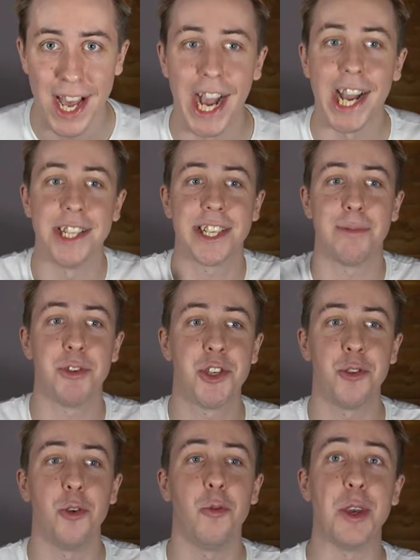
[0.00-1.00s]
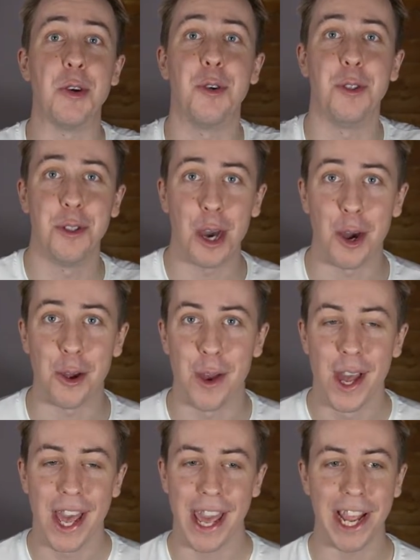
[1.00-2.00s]
And I'm sure we all know
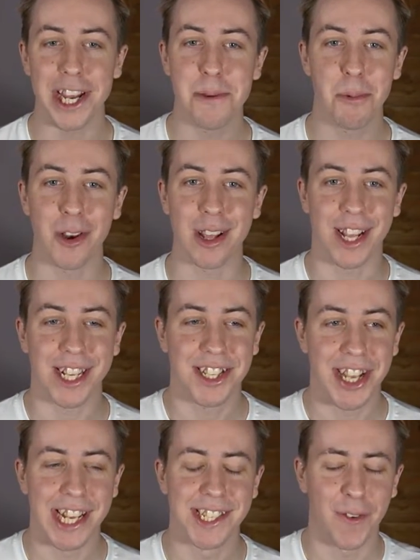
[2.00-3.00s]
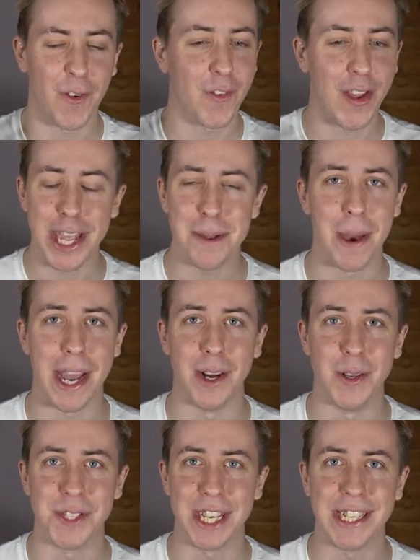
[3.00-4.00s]
anybody that says
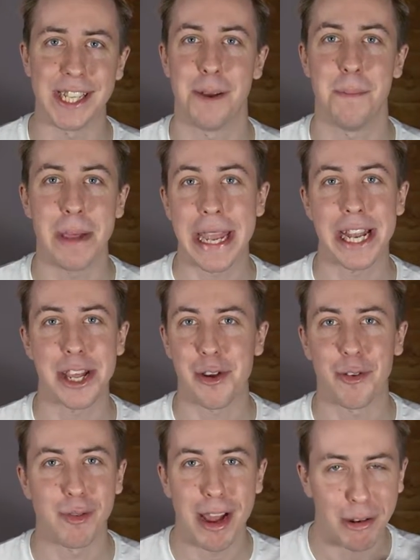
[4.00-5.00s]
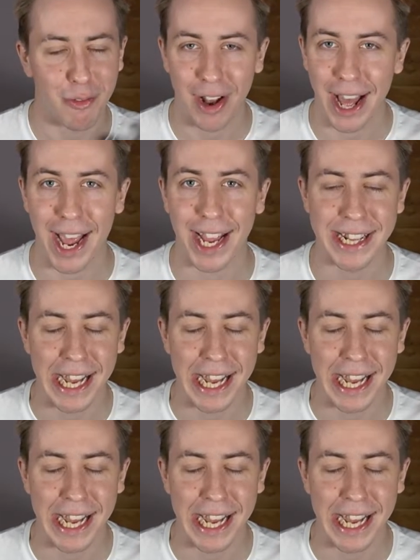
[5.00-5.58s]
females is an immediate red flag.